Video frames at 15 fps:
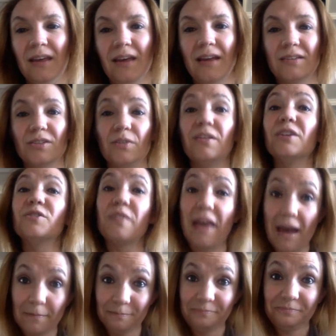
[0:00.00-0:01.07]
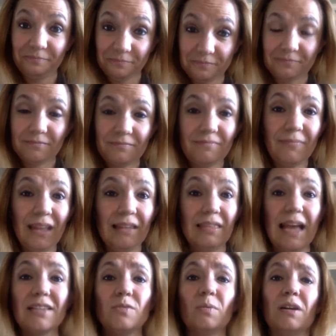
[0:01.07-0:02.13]
And so there's that.
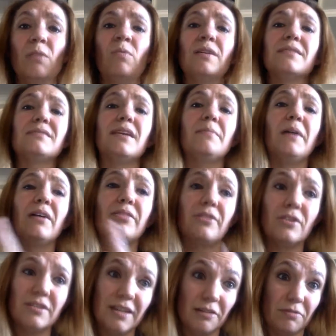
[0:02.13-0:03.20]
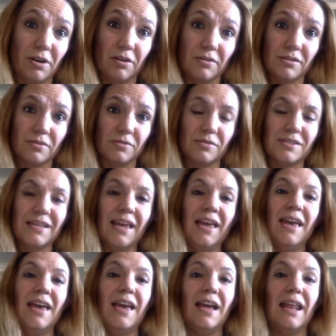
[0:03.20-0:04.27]
That's what I want to say about Thursday rehearsals
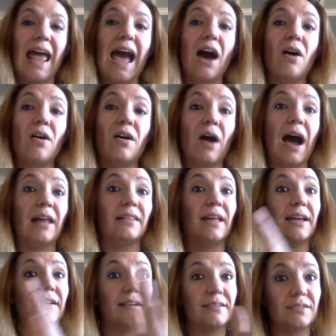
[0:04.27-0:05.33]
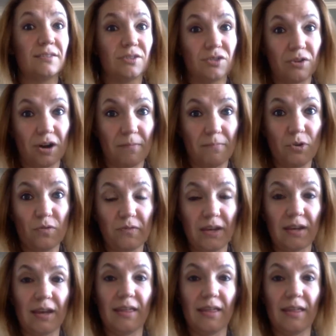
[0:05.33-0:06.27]
and how I'd like us to start moving